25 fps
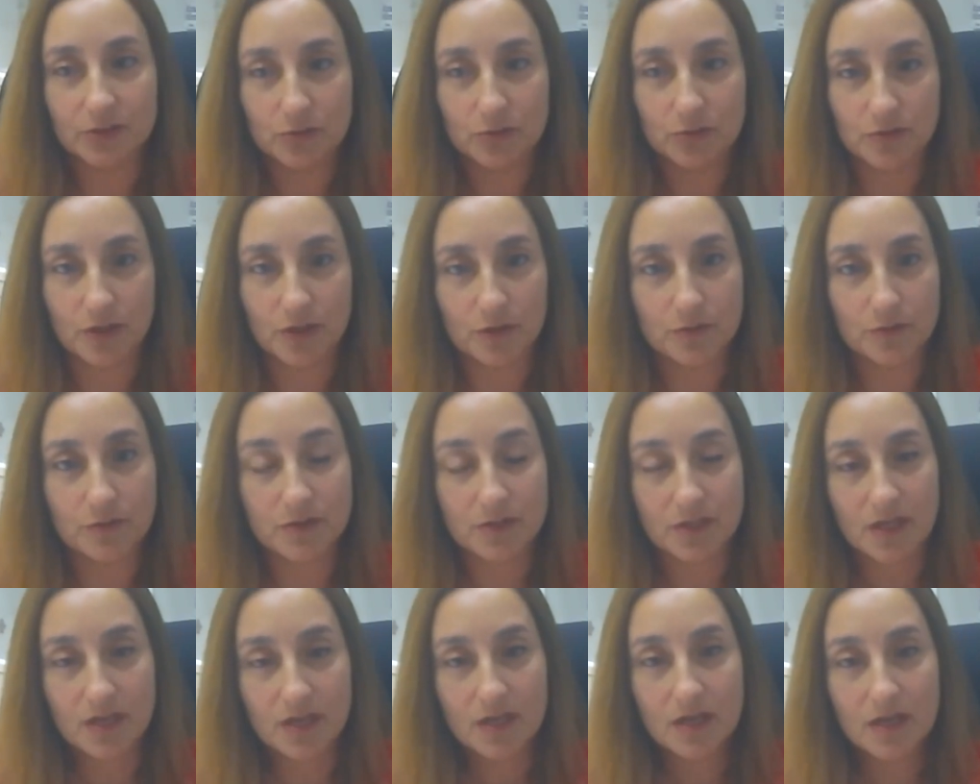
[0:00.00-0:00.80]
to those
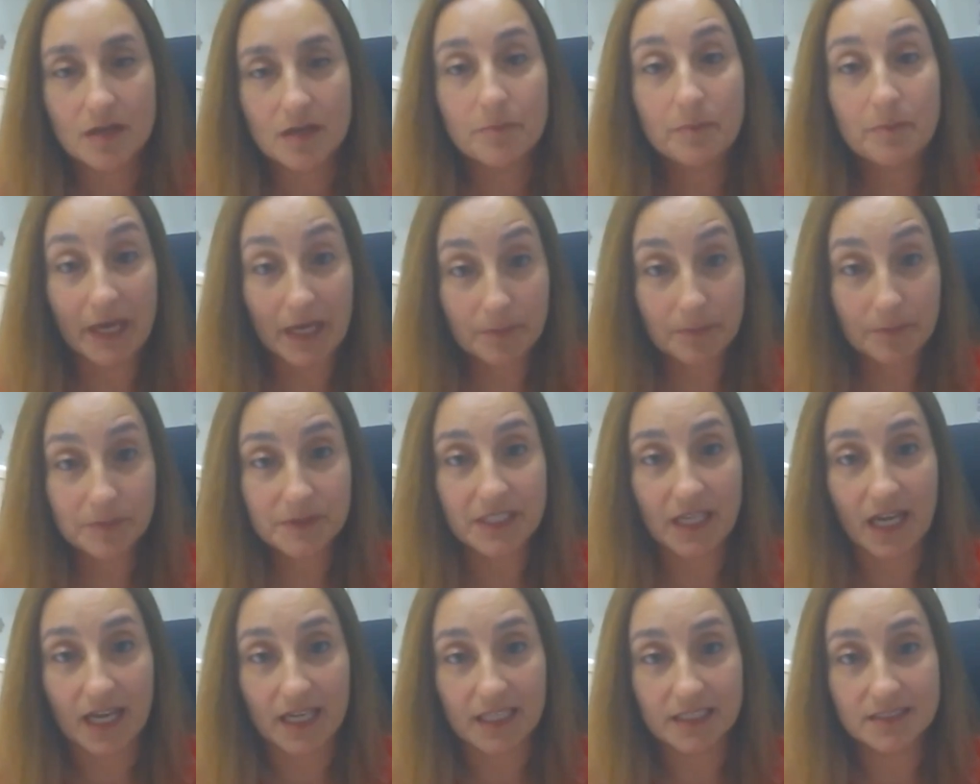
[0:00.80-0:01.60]

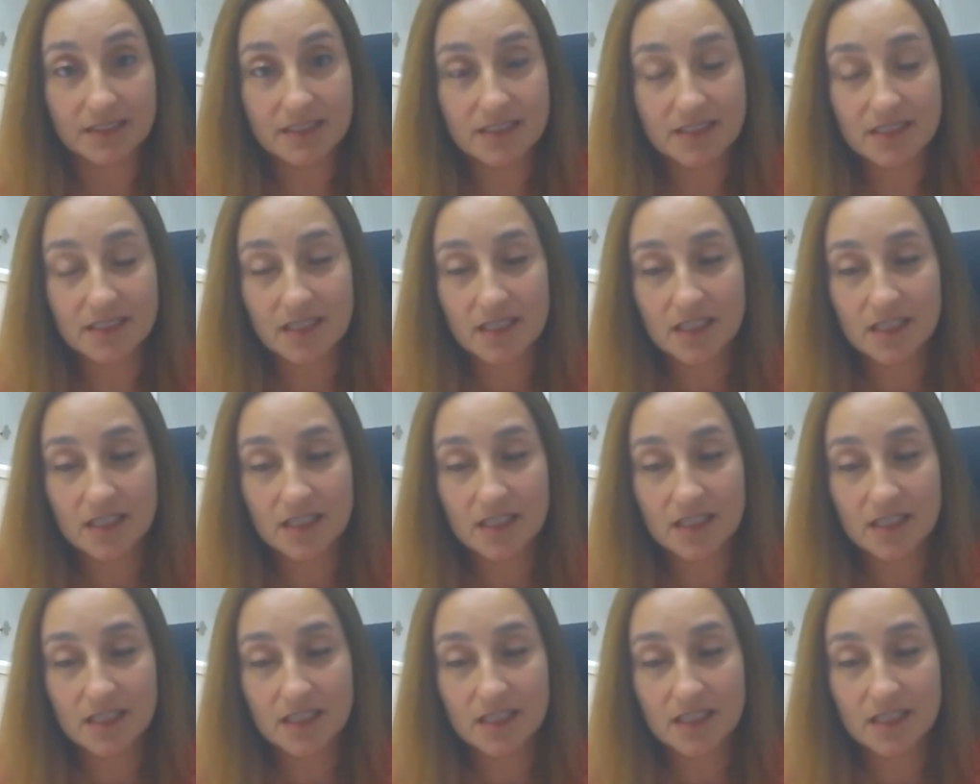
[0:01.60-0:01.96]
peptides